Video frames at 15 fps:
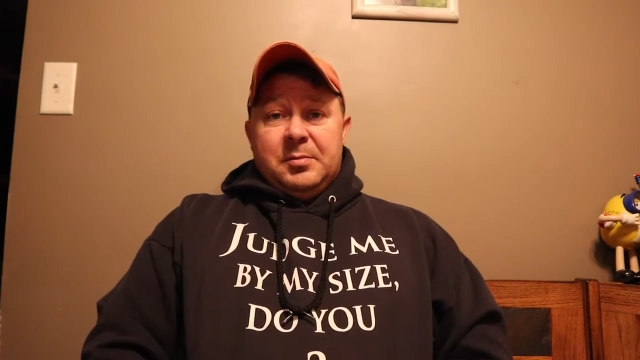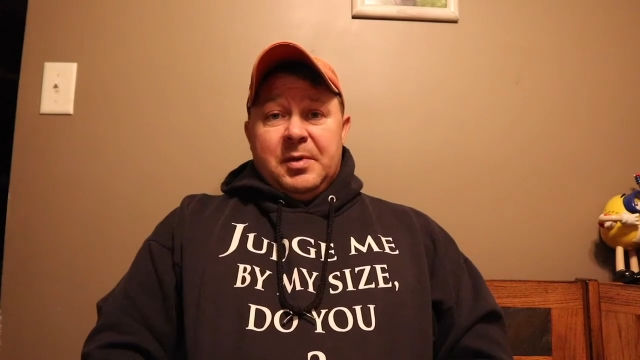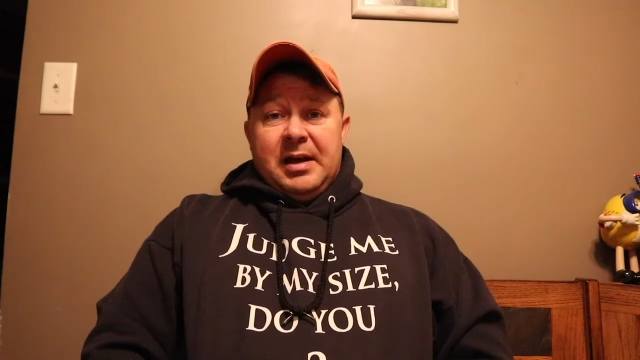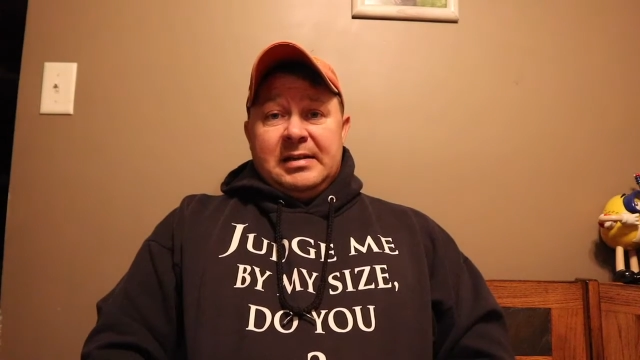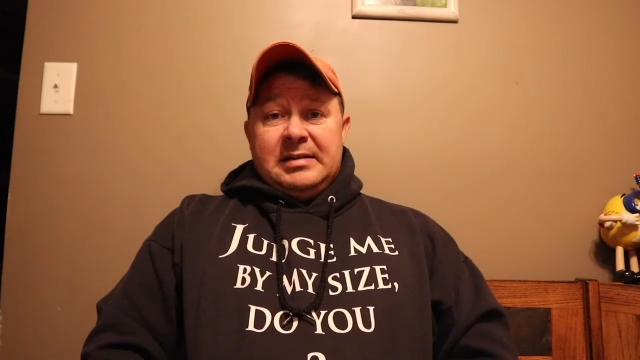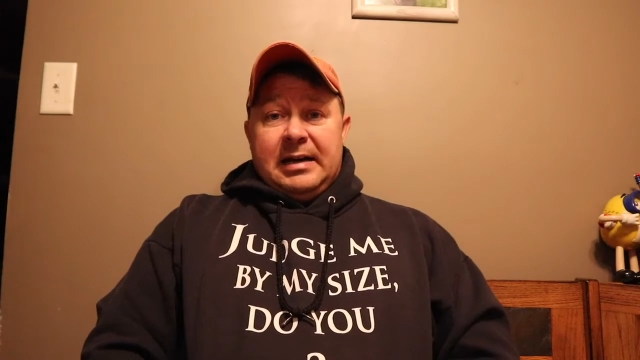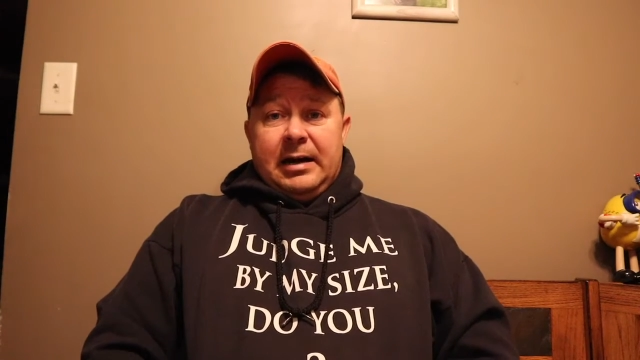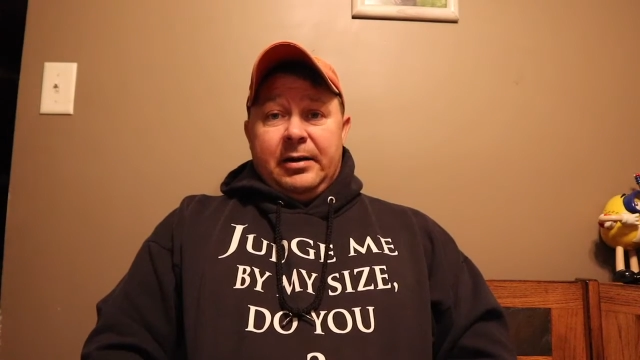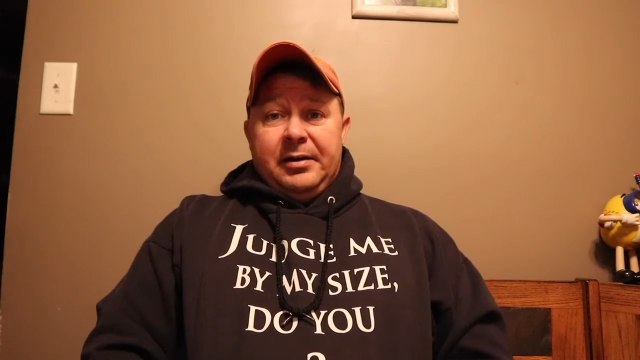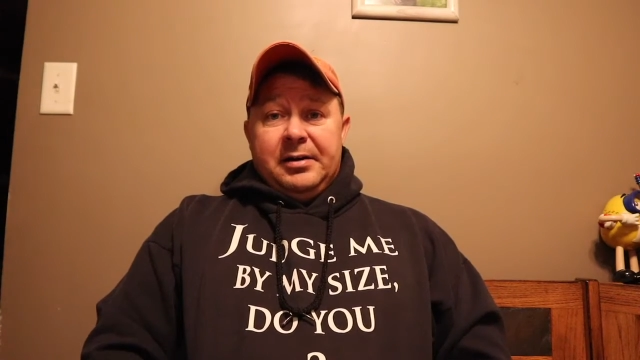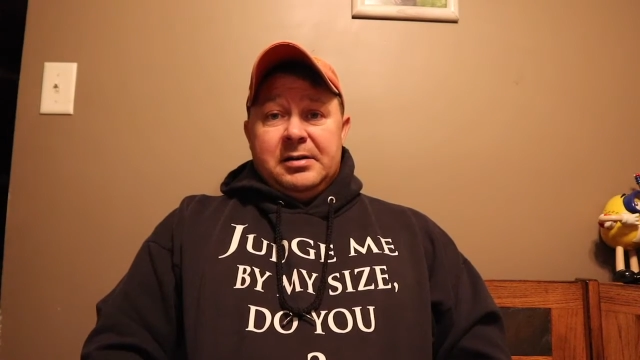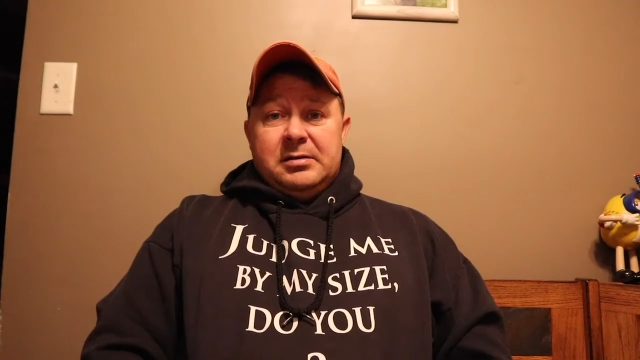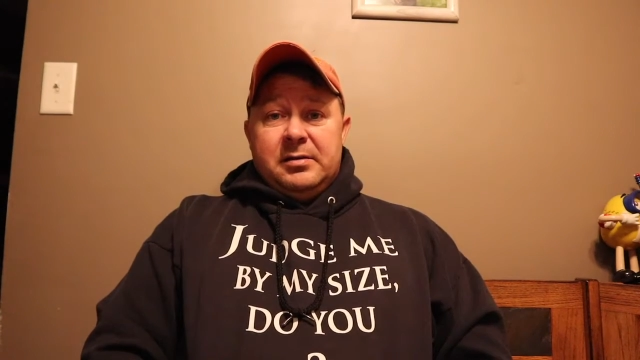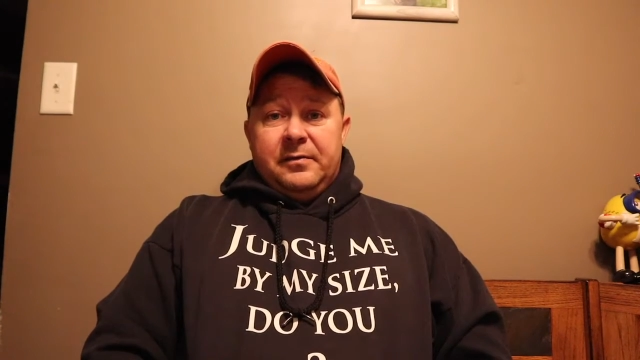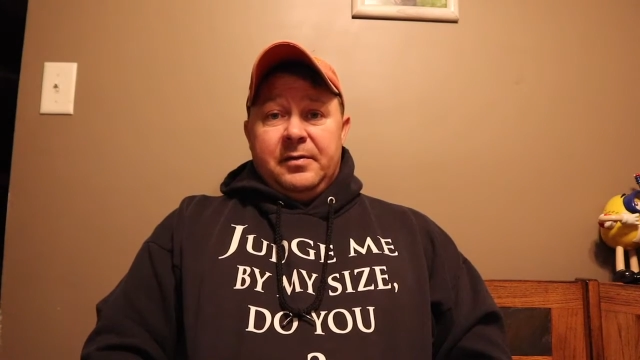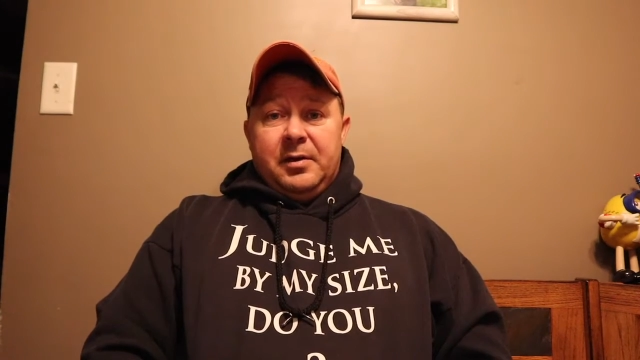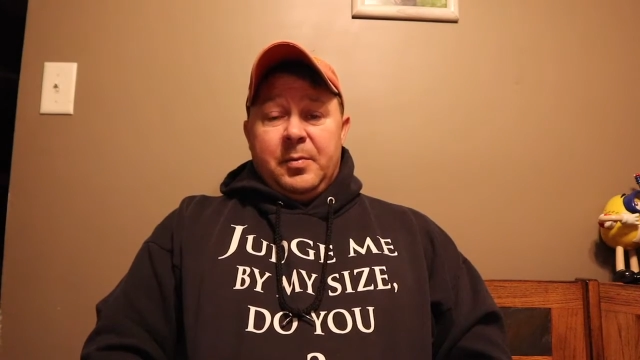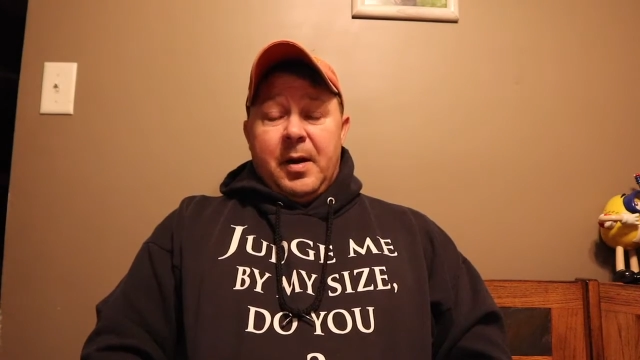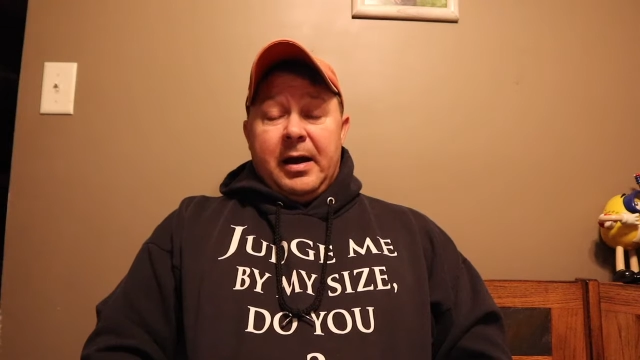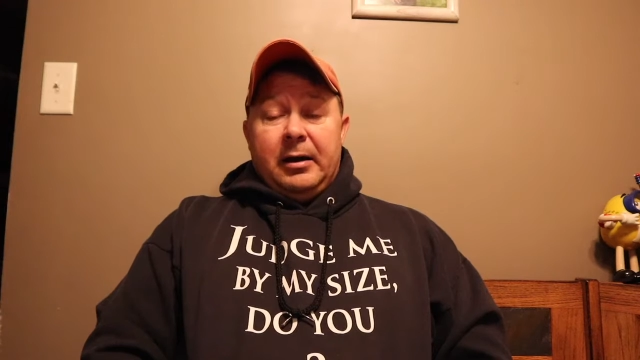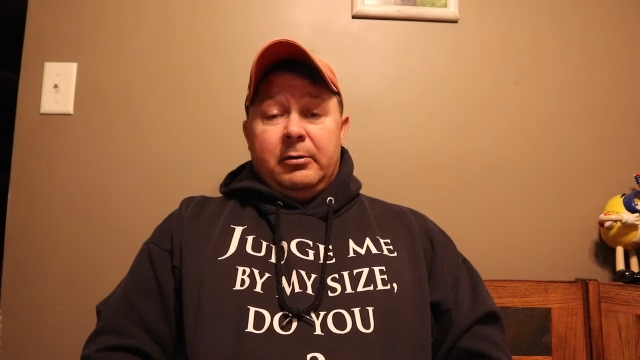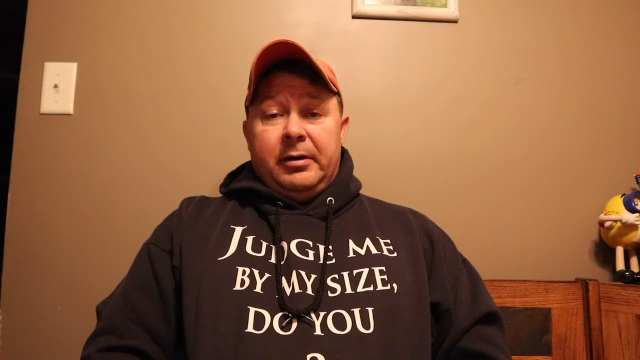nice areas of the
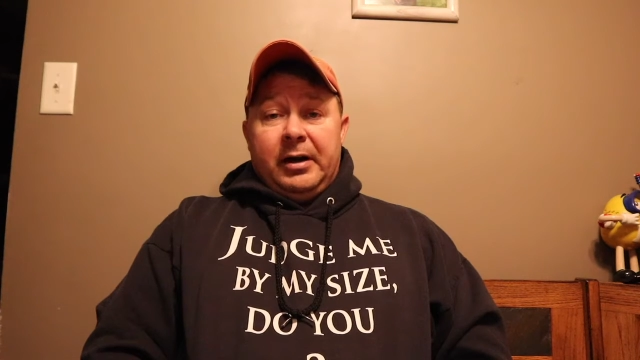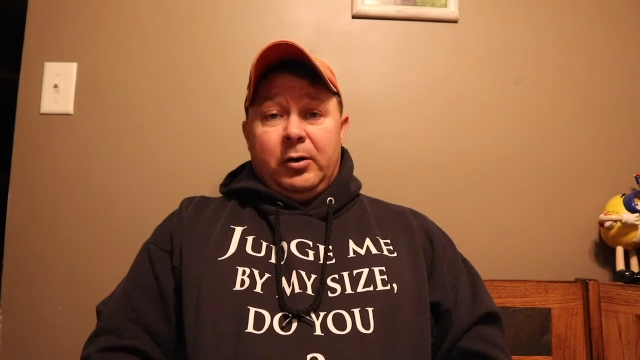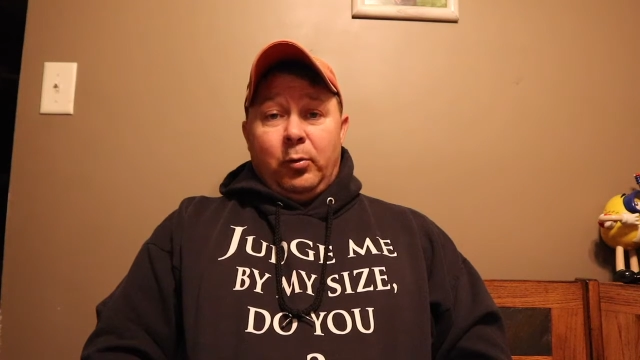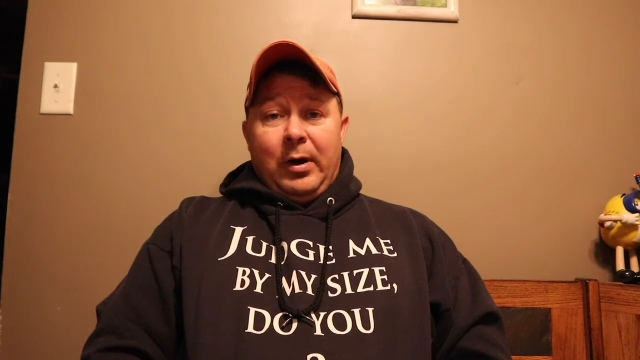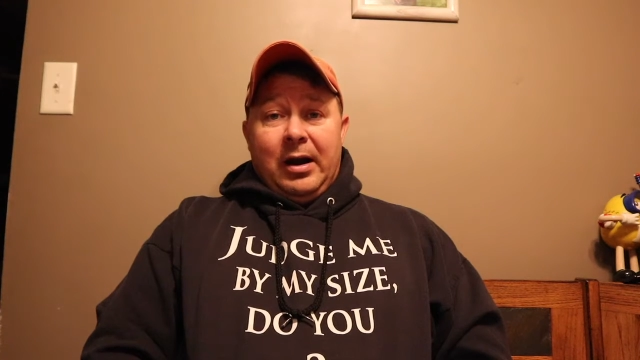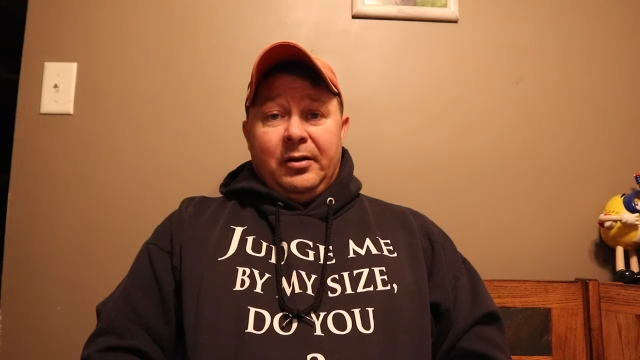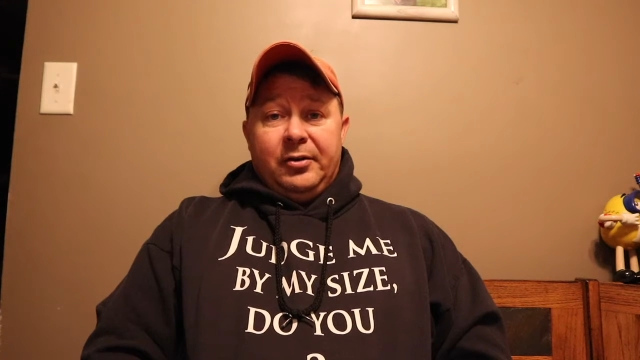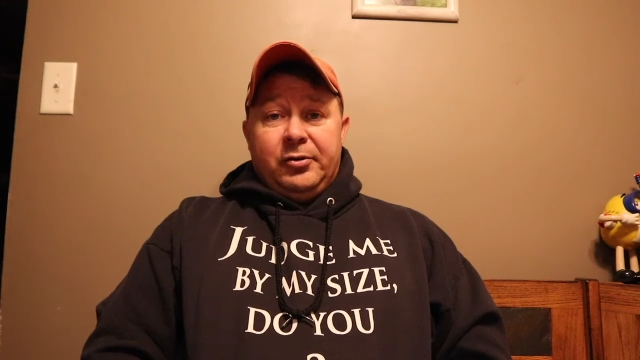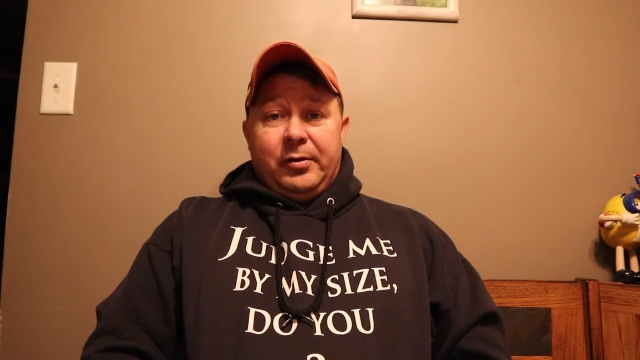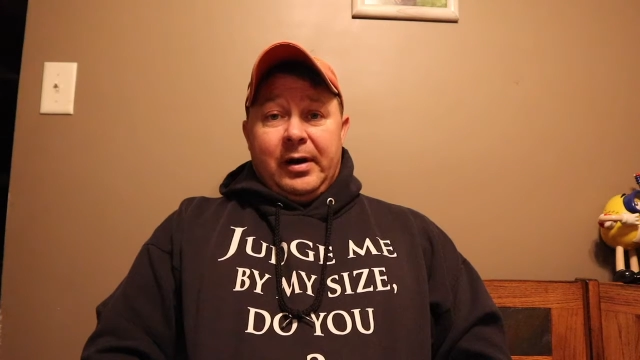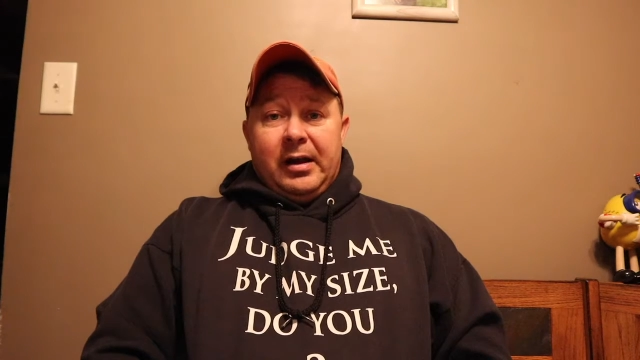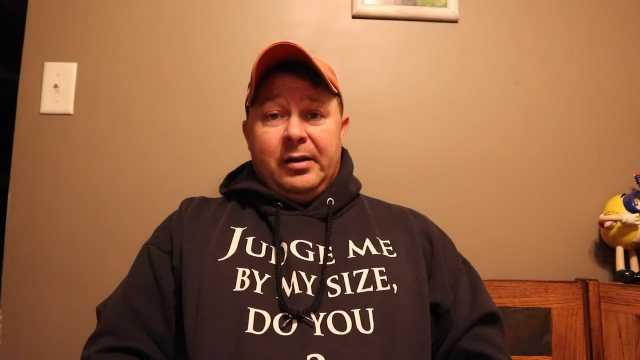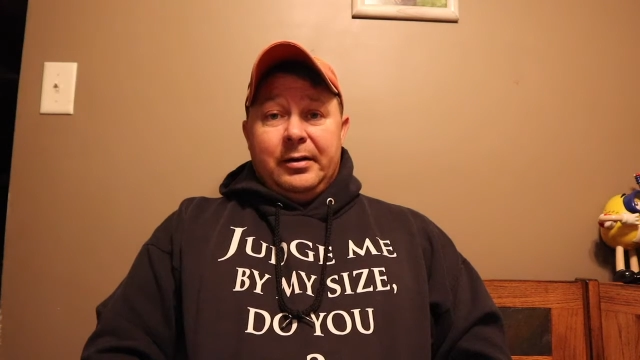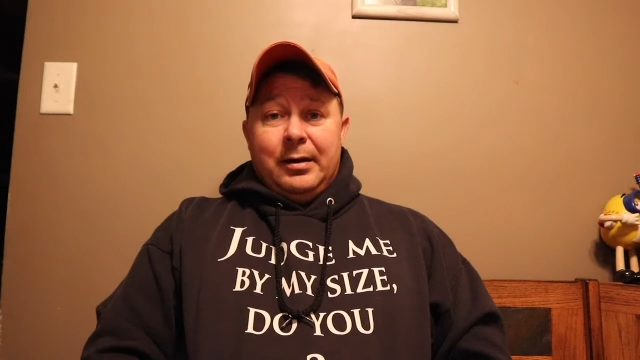Pine Creek Rail Trail,